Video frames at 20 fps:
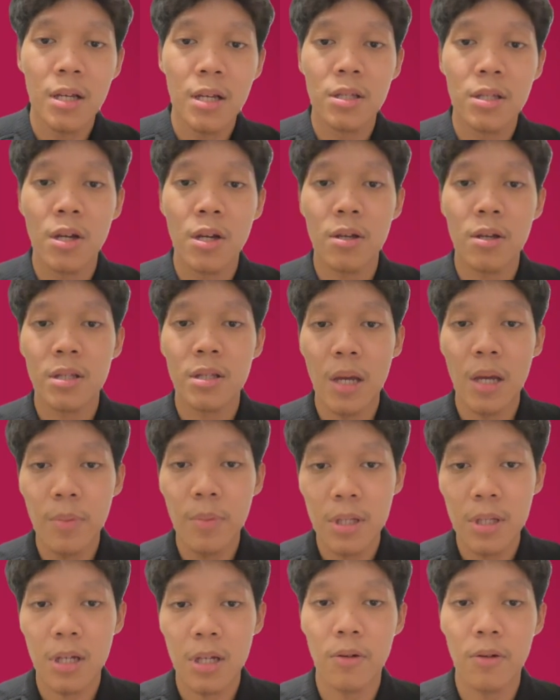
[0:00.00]

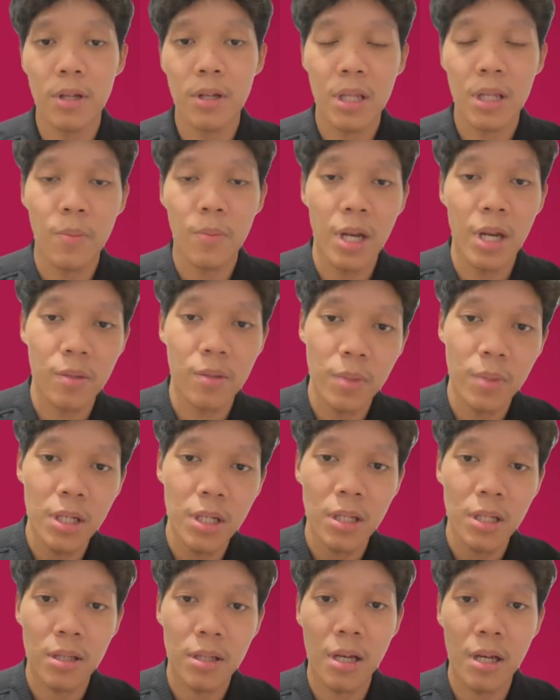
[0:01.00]
cybersecurity
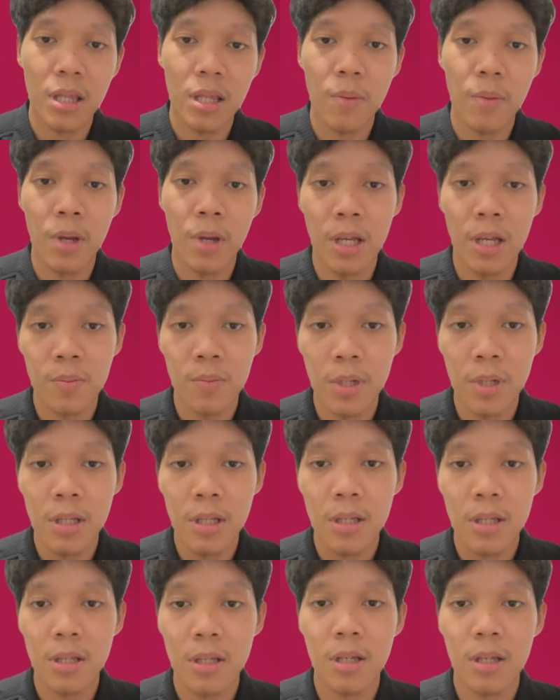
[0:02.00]
management, data
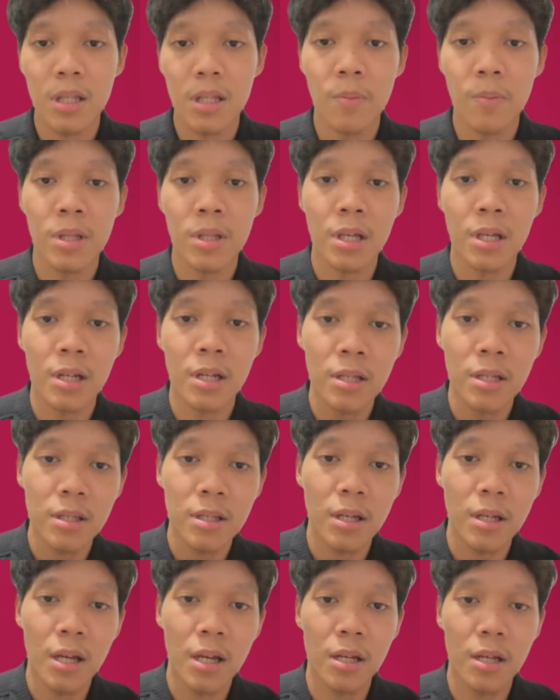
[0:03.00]
management, system
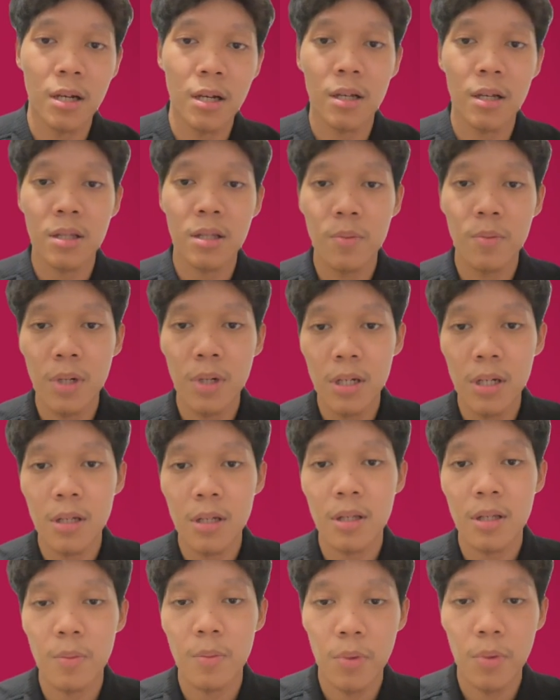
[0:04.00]
maintenance, and a customer
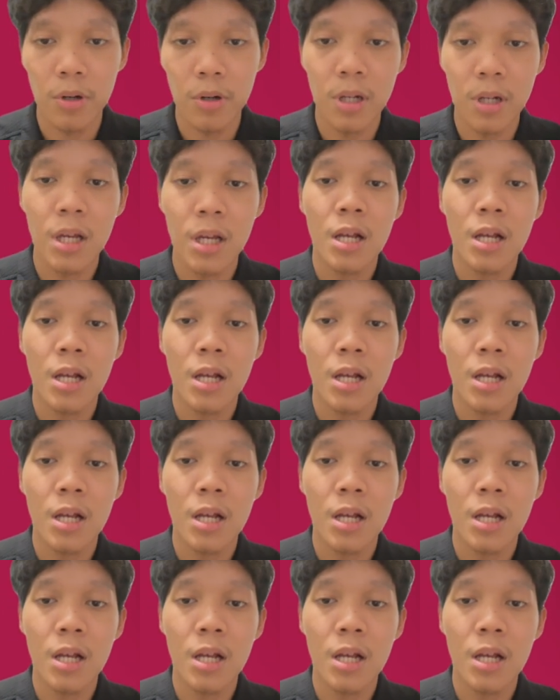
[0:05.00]
support.